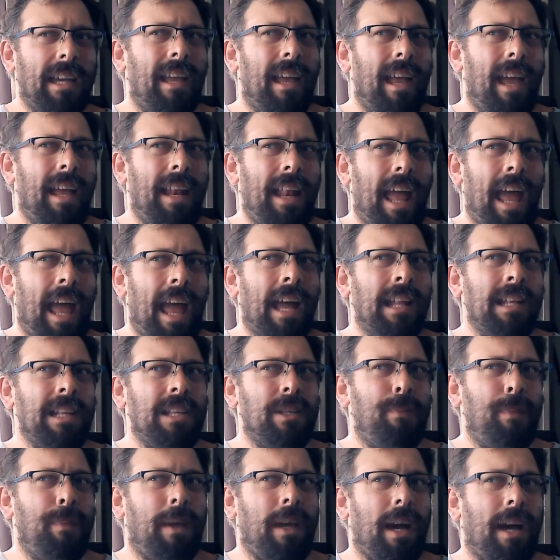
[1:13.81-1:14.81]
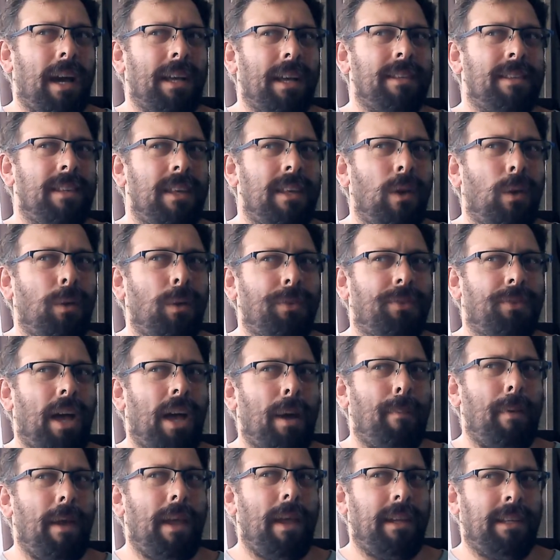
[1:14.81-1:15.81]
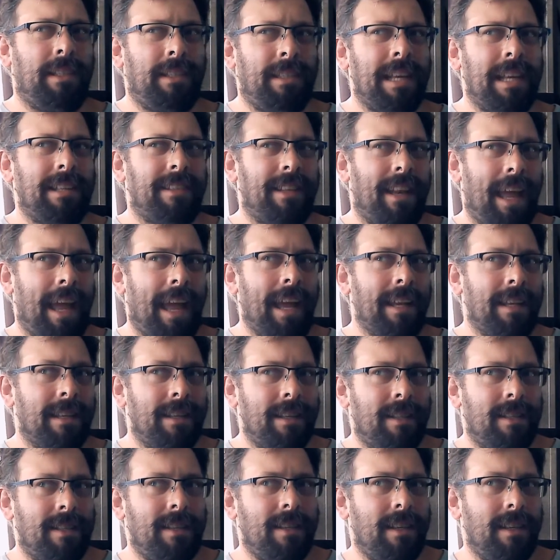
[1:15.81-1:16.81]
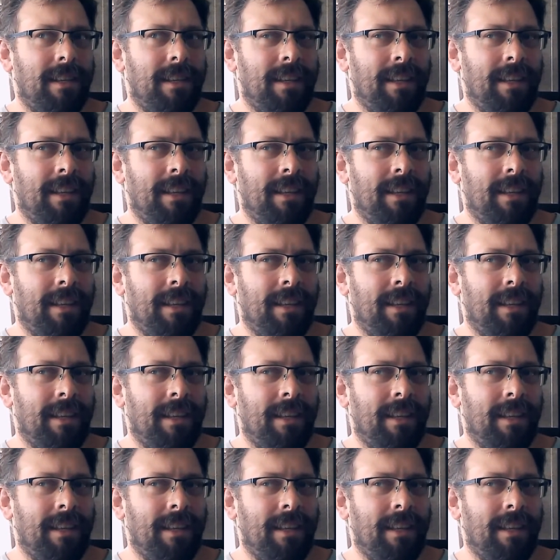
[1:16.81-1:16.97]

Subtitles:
it ends because Ikusabe says it ends.